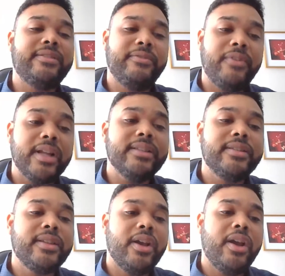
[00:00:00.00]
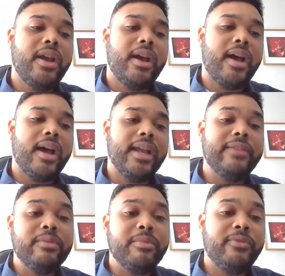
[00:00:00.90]
funds
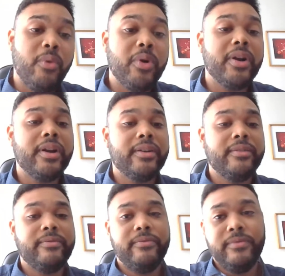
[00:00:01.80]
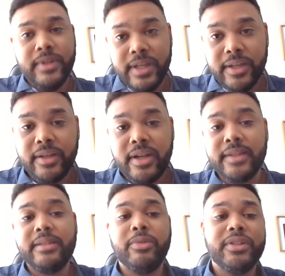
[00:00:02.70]
even before the
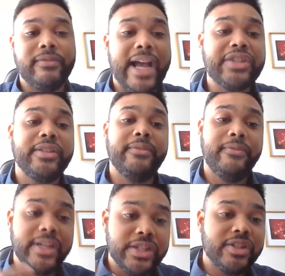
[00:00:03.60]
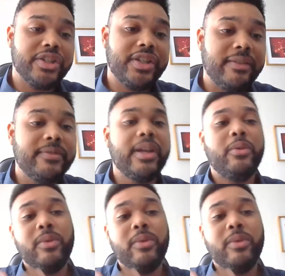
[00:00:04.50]
customers have actually finished a shift,